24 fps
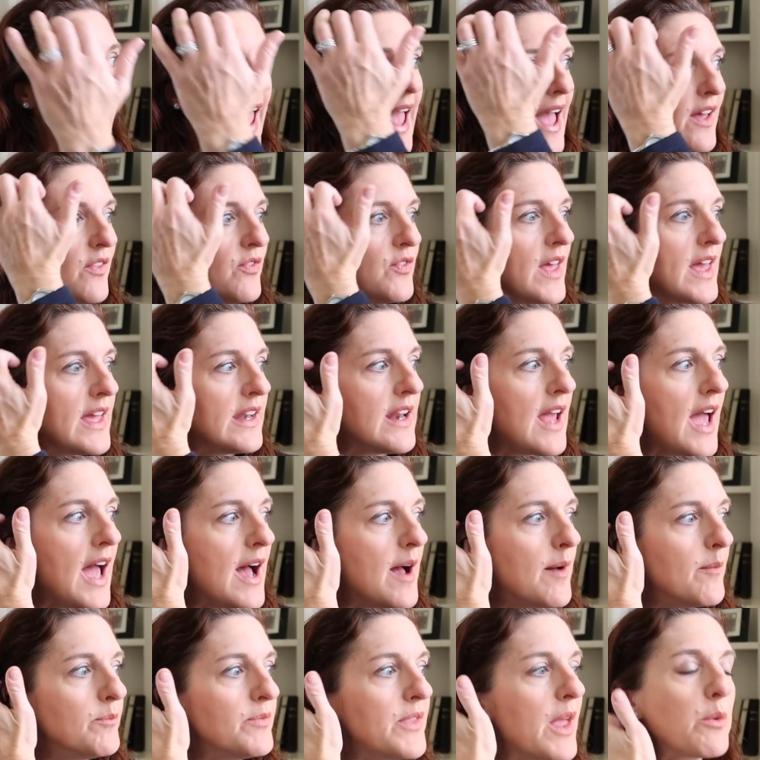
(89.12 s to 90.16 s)
and
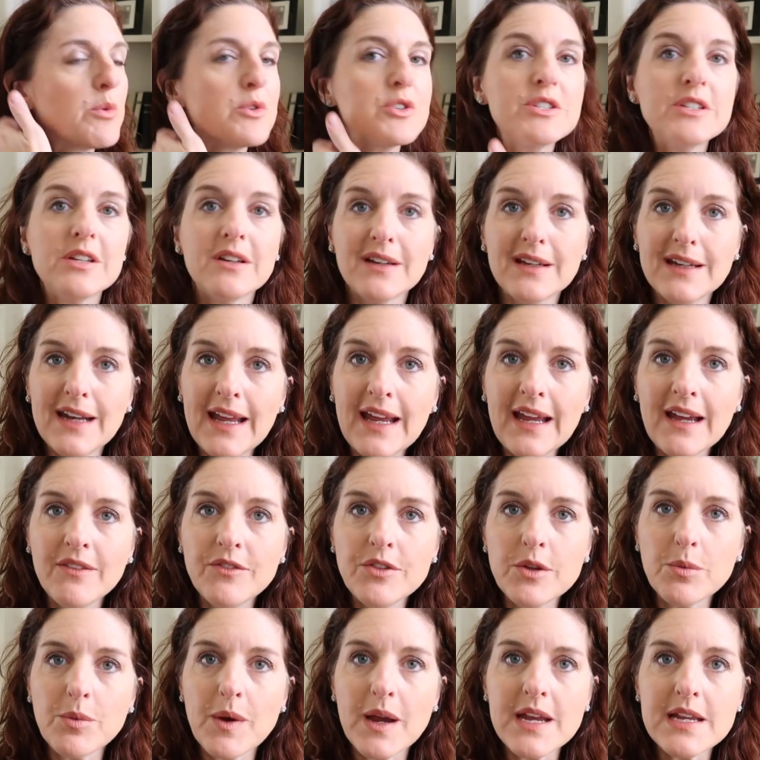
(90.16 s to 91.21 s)
that they were still gonna have
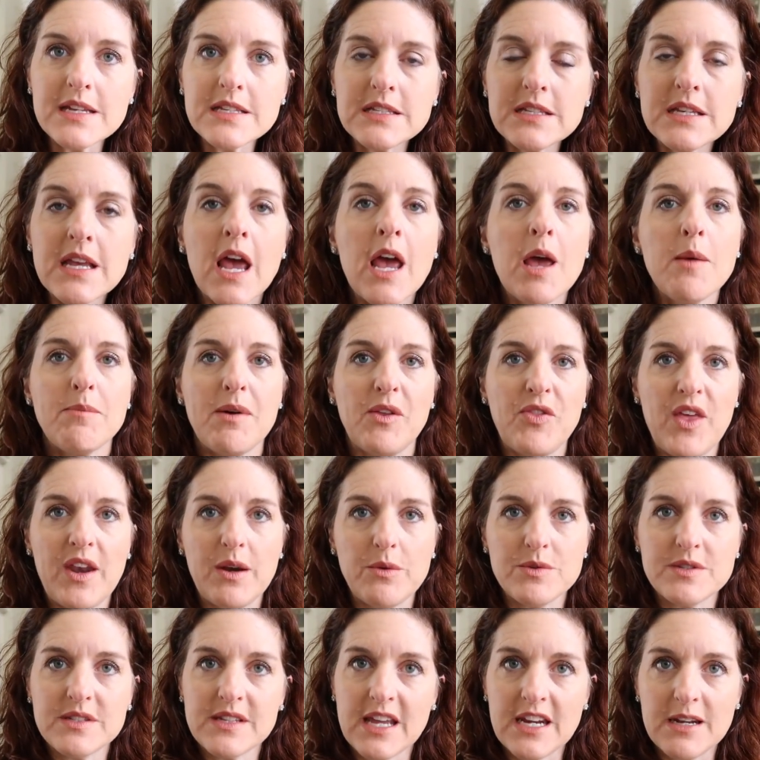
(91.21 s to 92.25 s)
the race, but that
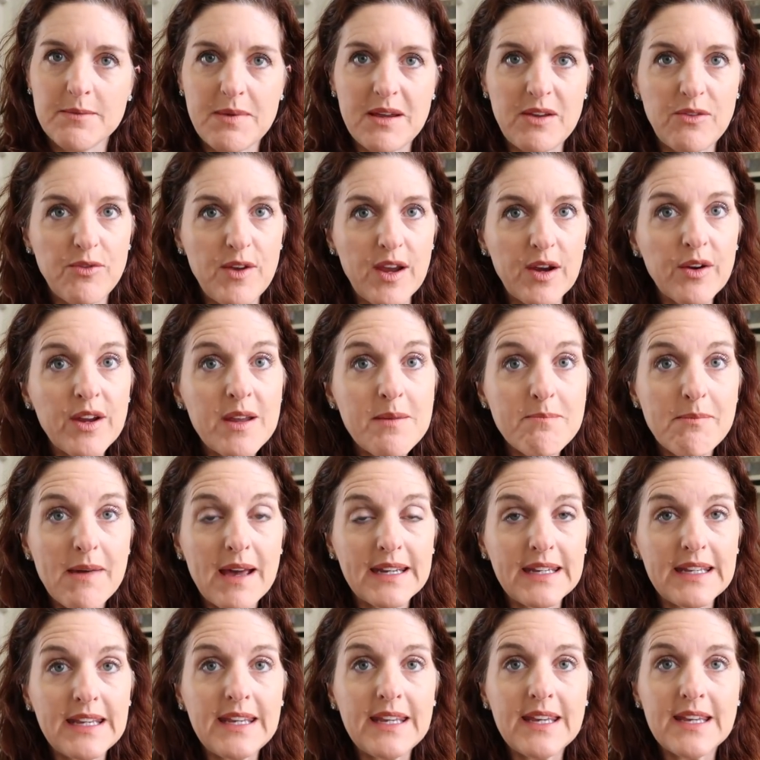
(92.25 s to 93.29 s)
it was gonna be very
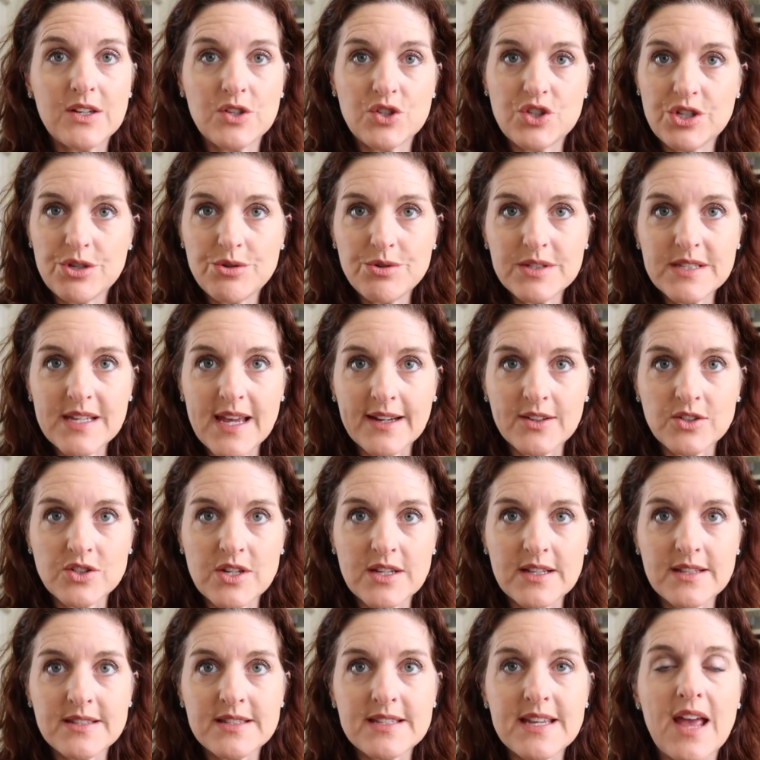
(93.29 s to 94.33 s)
muddy in two
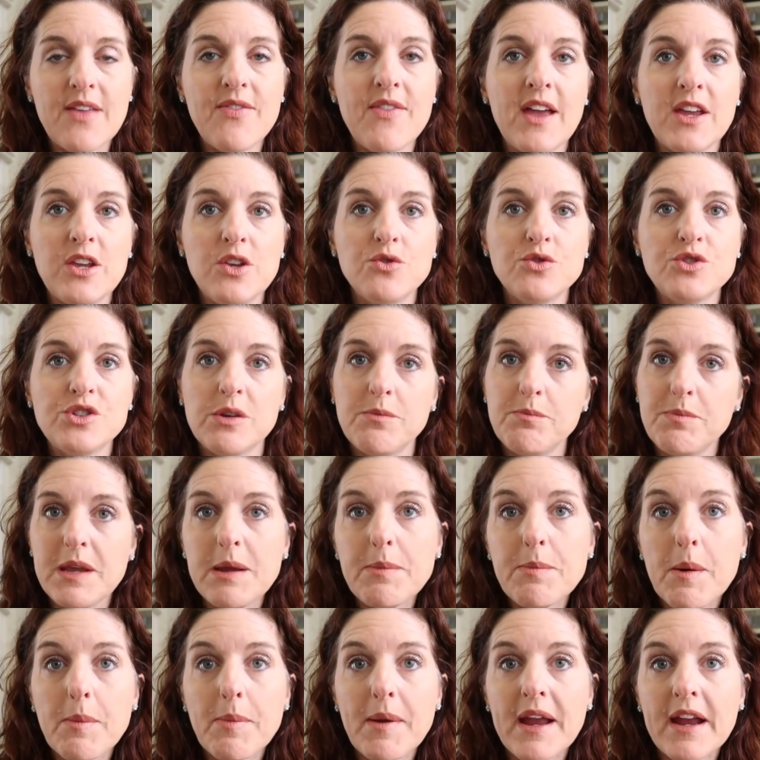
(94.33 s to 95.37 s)
sections and that you should
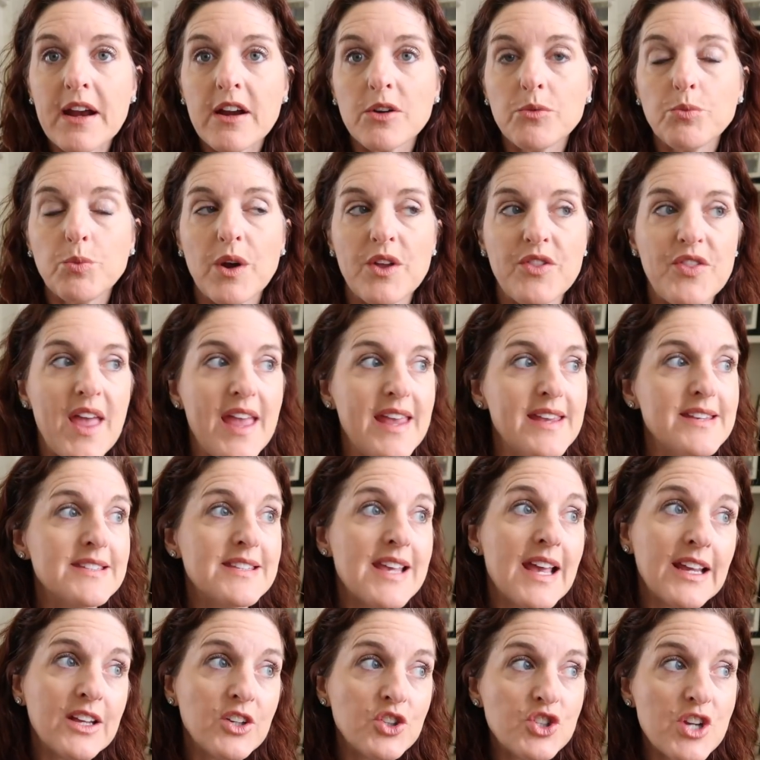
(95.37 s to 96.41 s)
be prepared with a
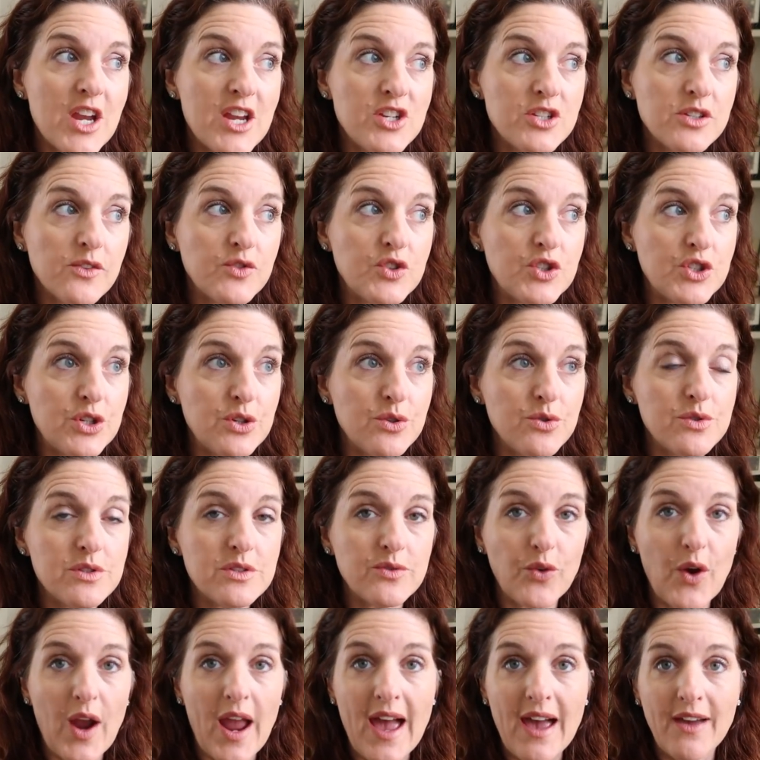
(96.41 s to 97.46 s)
second change of shoes
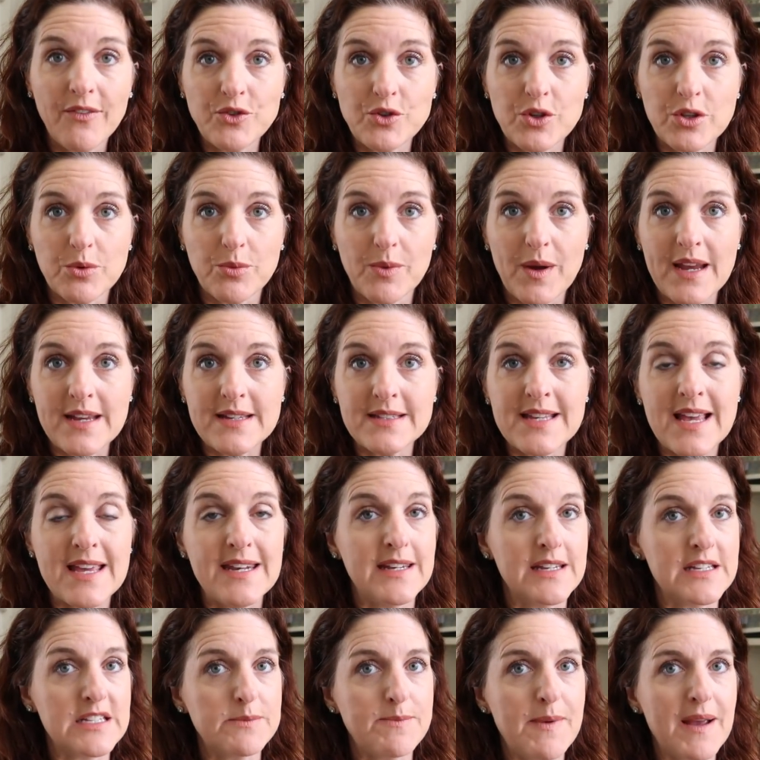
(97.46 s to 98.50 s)
for after the race
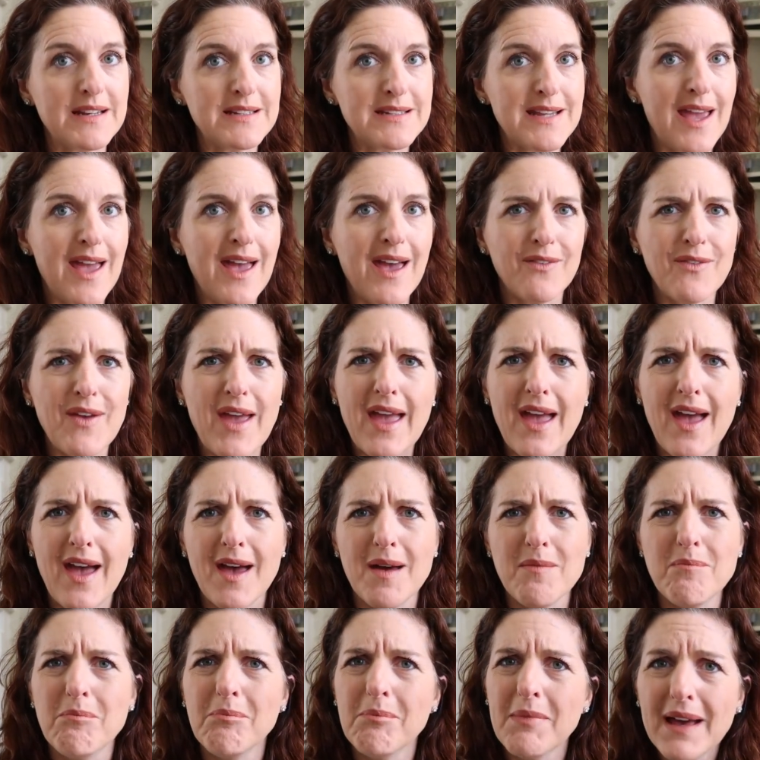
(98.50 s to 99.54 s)
and expect to have
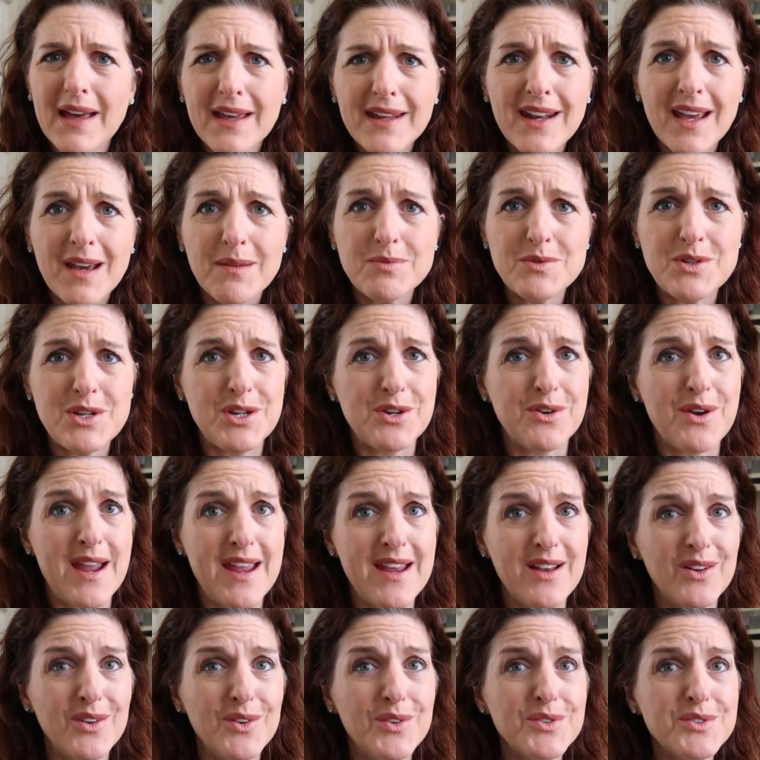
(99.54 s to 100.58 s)
mud up to your
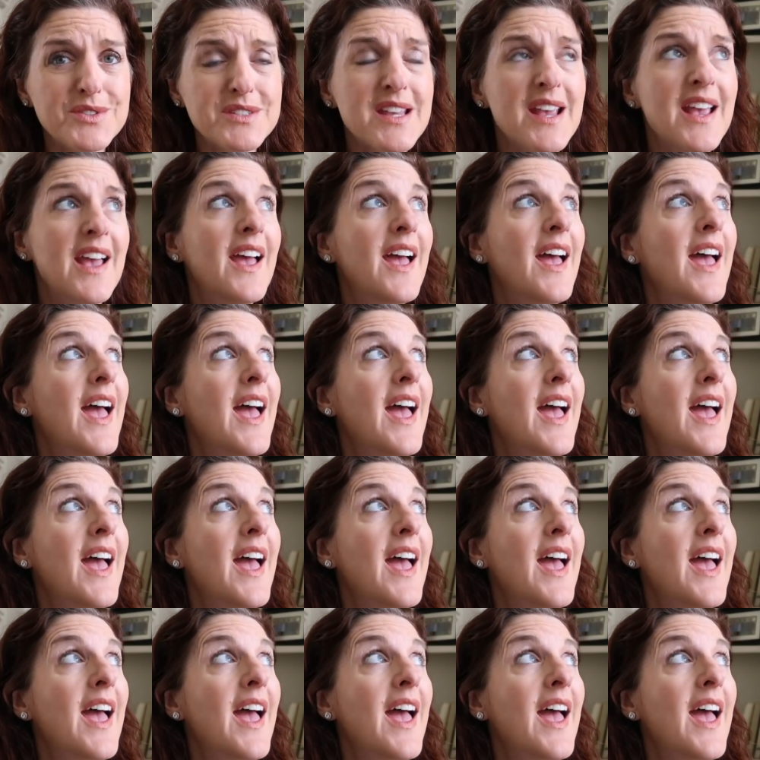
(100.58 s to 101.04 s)
ankles.